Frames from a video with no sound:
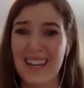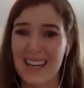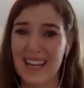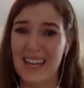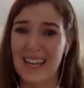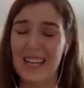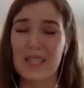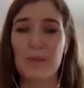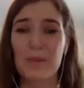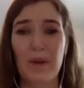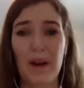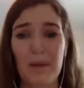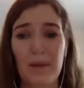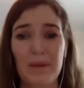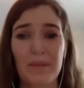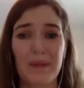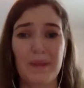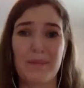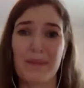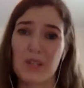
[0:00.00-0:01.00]
is
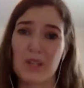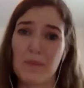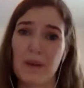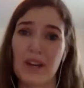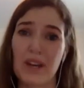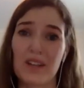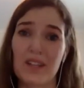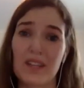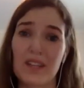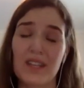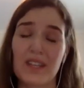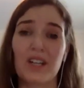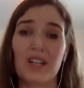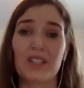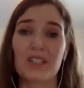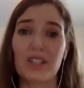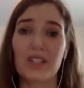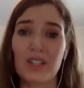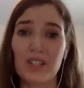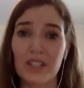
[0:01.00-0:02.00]
probably much better than the
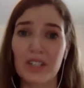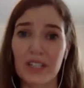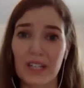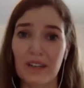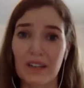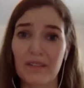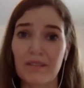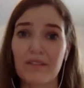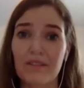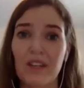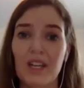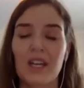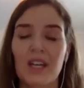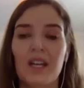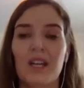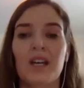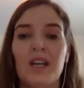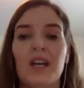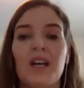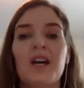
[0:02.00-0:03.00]
alternative.
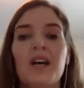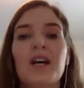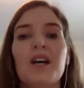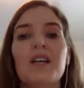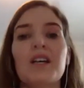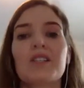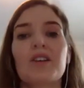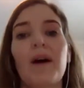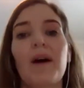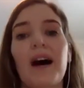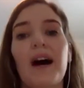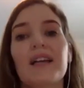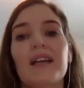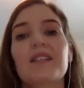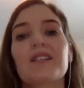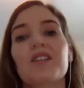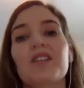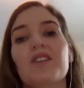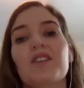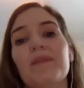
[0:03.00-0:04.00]
So,
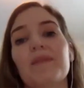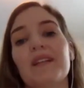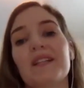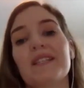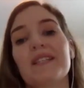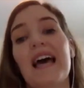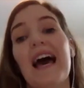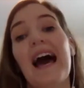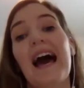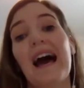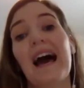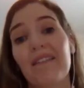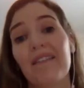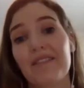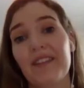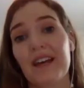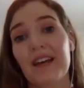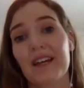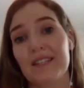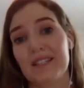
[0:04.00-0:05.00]
us humans have
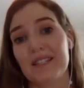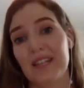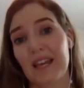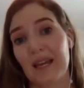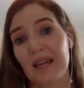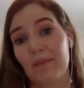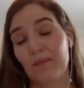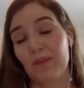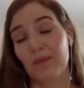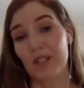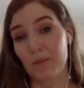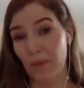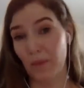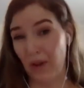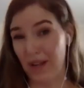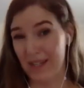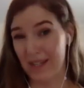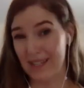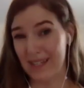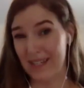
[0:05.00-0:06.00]
that same
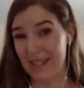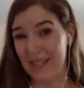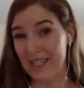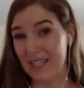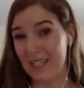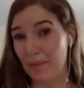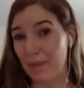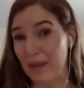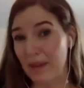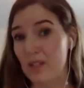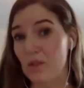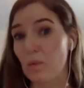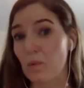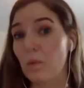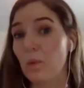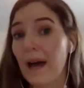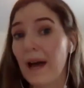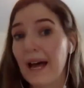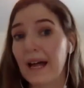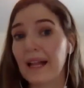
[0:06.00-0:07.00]
response system as
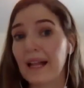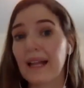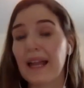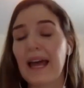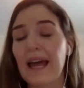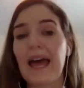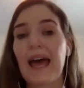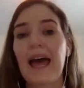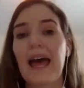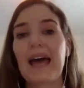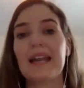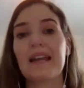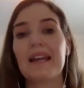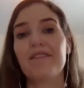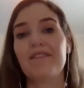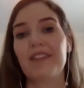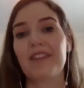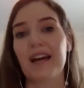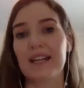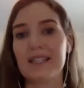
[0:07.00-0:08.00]
well. And
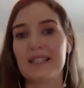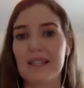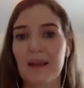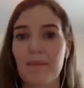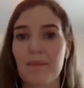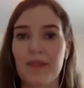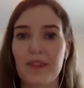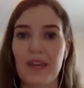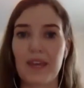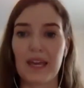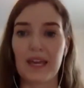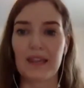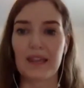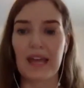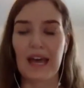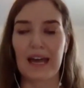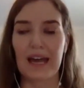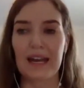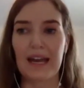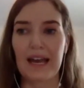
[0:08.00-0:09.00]
if that's something
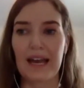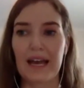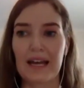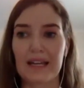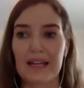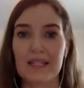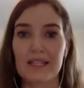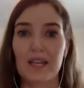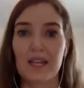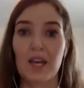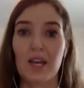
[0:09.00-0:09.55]
that has